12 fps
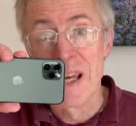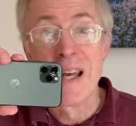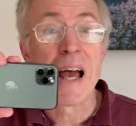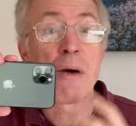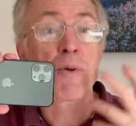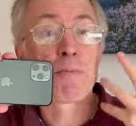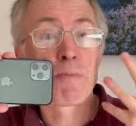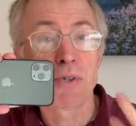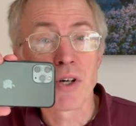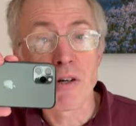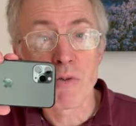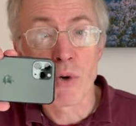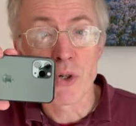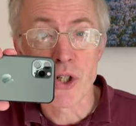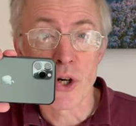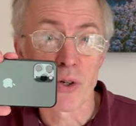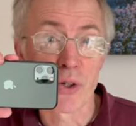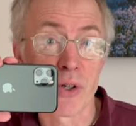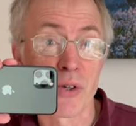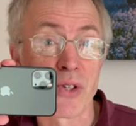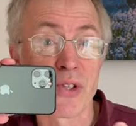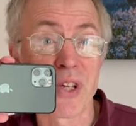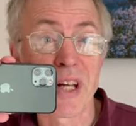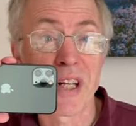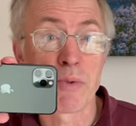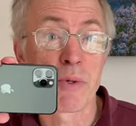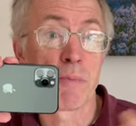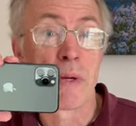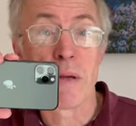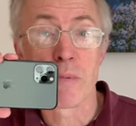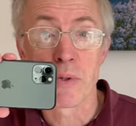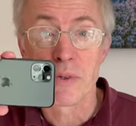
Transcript: And with Pro RAW toggled on, scenes with people,